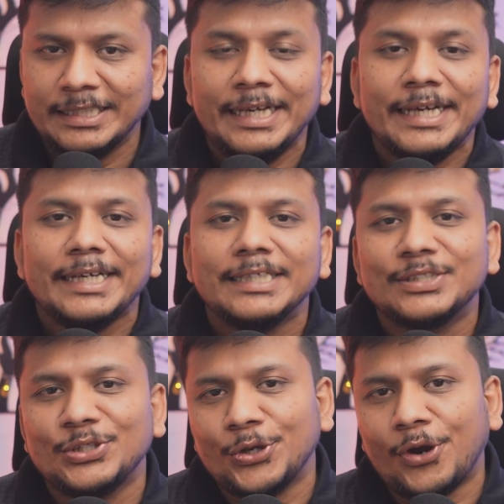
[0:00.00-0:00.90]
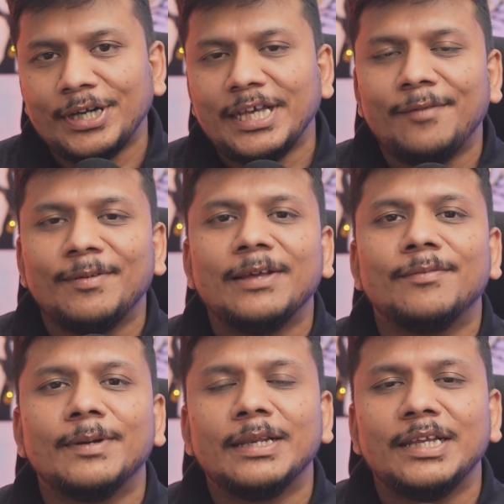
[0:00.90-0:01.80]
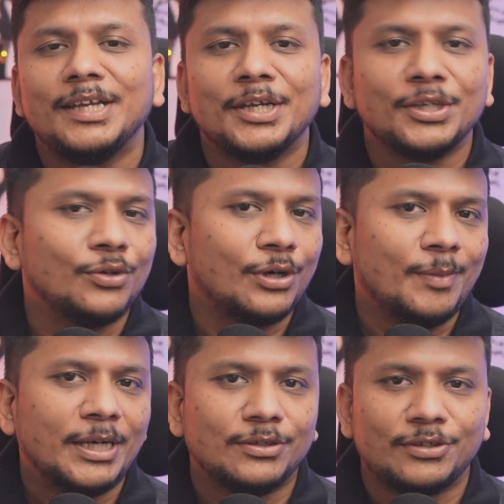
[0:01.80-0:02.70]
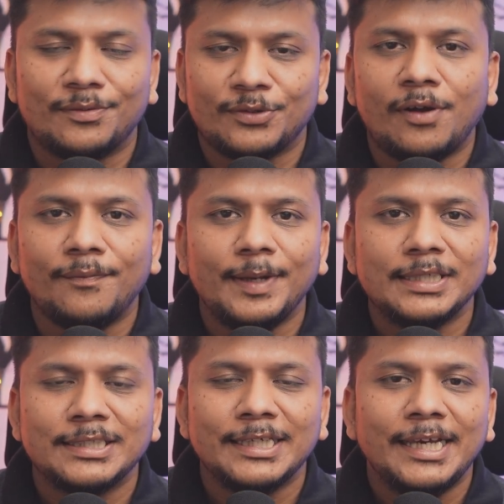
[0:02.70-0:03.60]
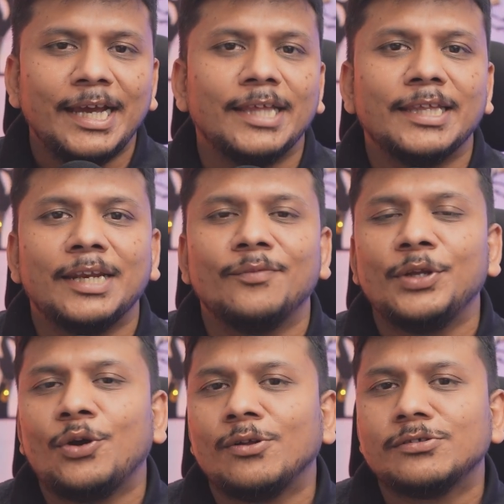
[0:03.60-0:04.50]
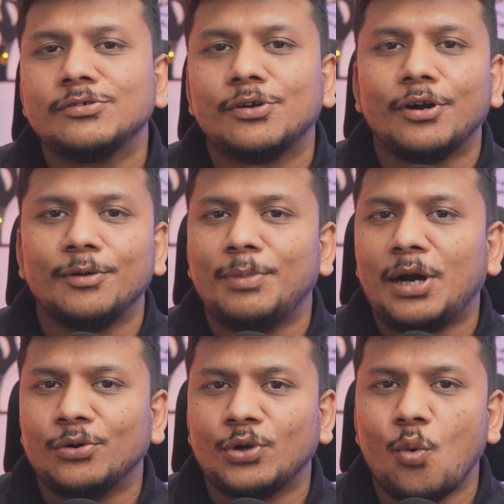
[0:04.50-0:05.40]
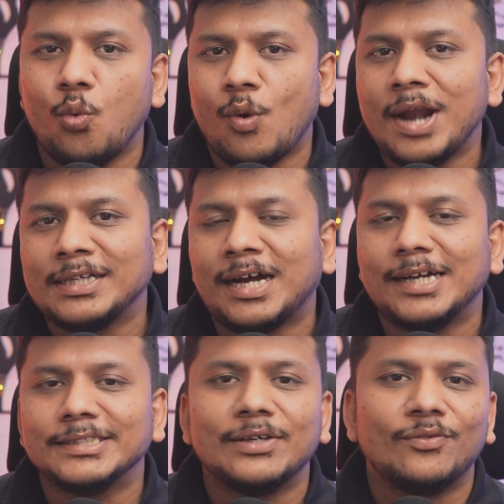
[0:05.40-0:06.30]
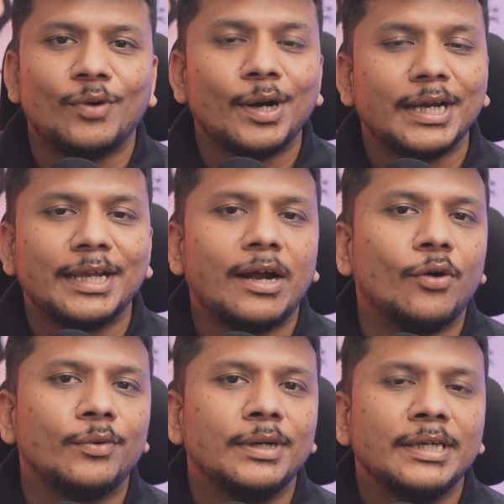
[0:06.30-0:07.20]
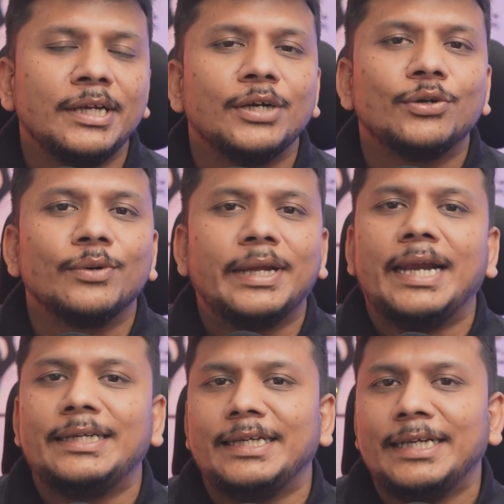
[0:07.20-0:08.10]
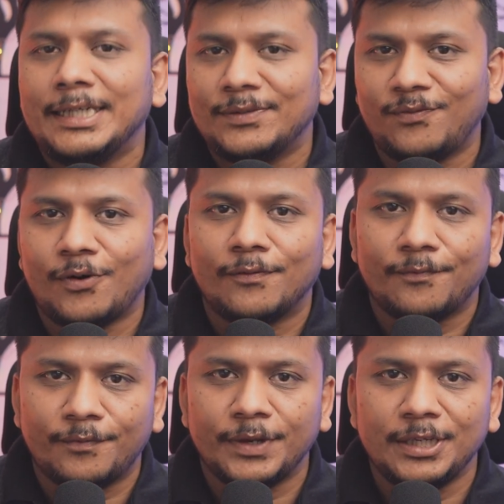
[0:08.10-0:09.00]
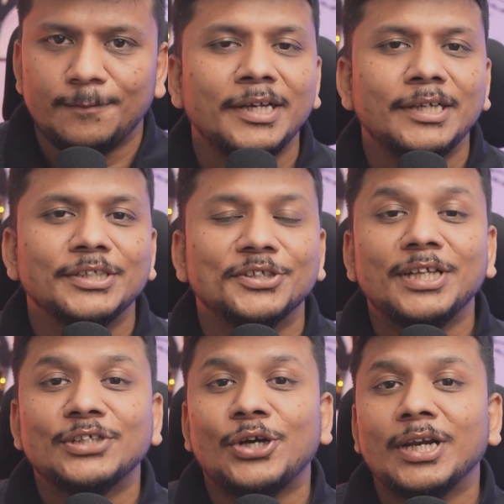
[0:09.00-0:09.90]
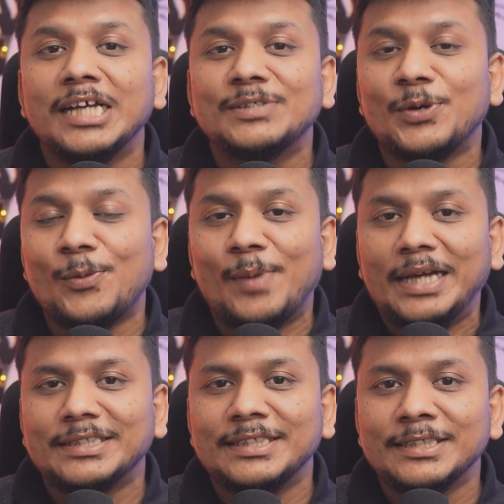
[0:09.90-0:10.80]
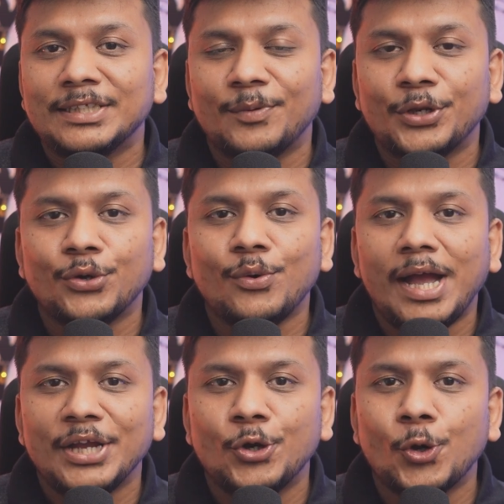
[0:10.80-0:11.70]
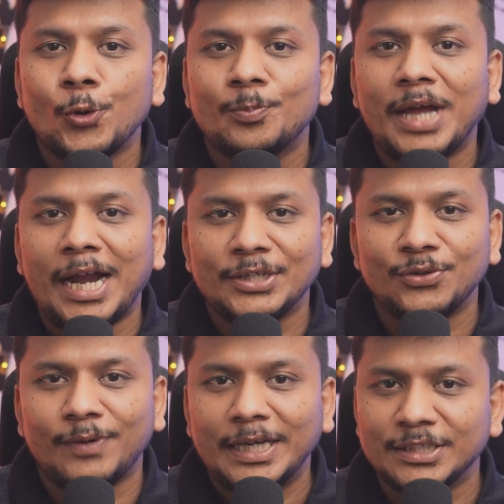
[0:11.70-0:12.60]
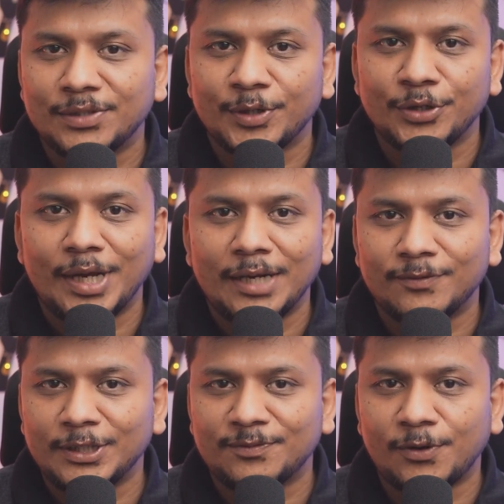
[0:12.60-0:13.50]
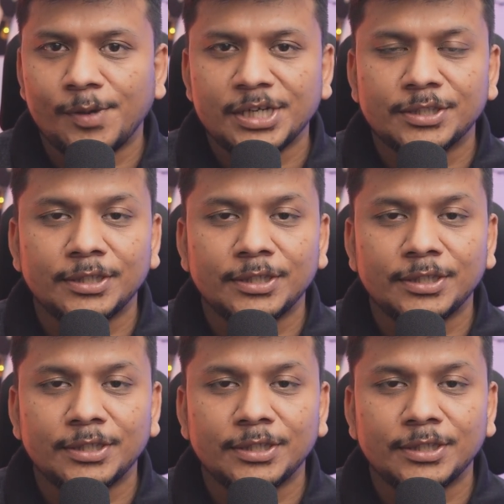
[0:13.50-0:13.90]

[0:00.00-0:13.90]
is not available in your microsoft office and then we also talk about what are the workaround to get it for free so that's all guys from my side in this video i hope that you find this video helpful informational